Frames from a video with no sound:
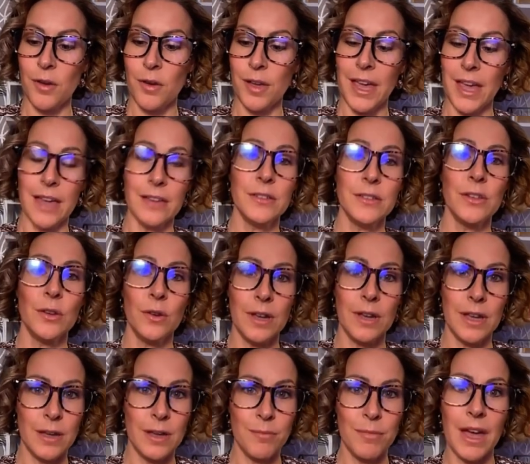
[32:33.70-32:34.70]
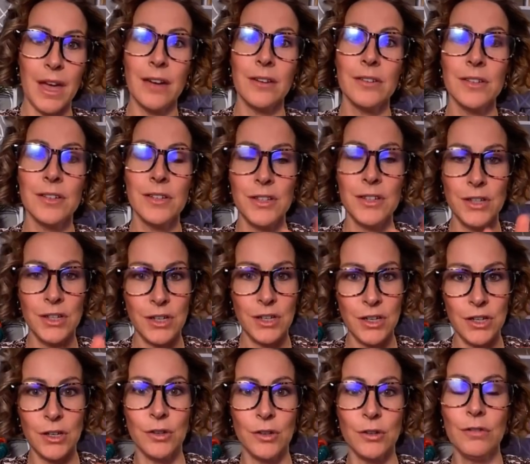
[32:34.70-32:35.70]
Okay, so it matters to
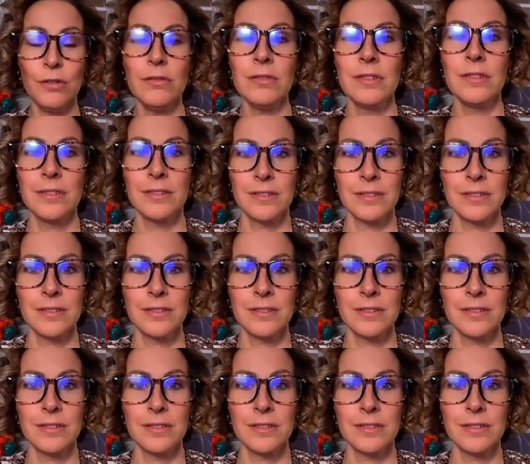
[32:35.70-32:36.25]
you.